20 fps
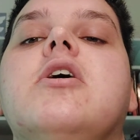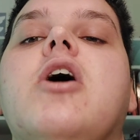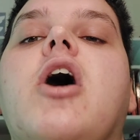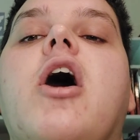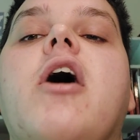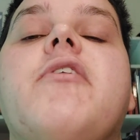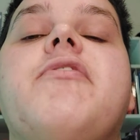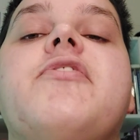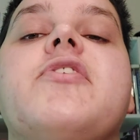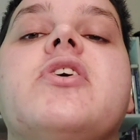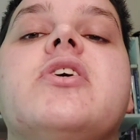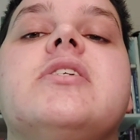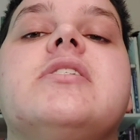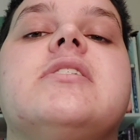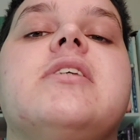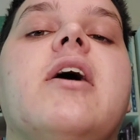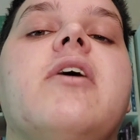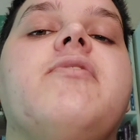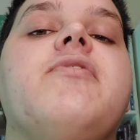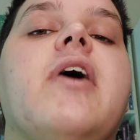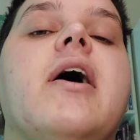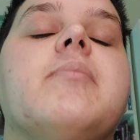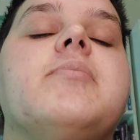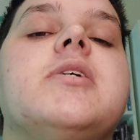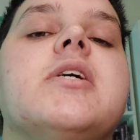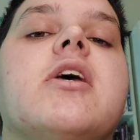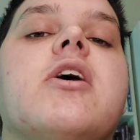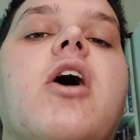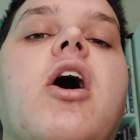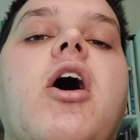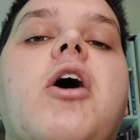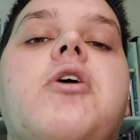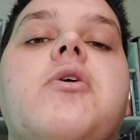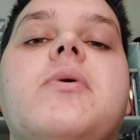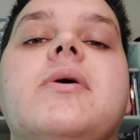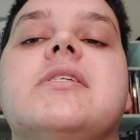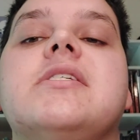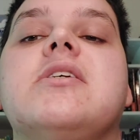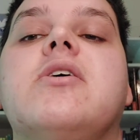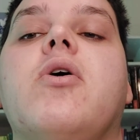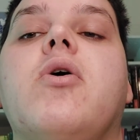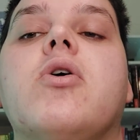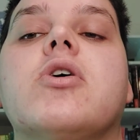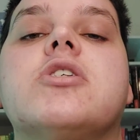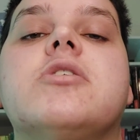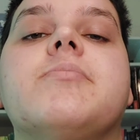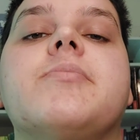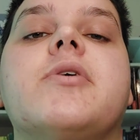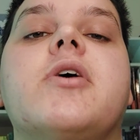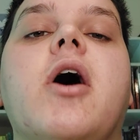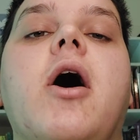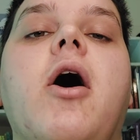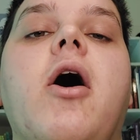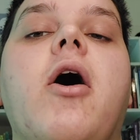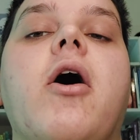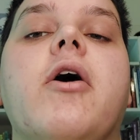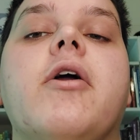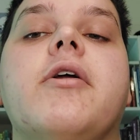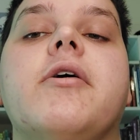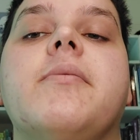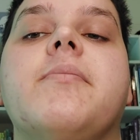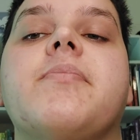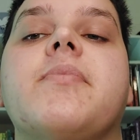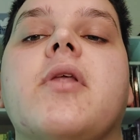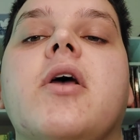Offer yourself up to God, who is an awesome God.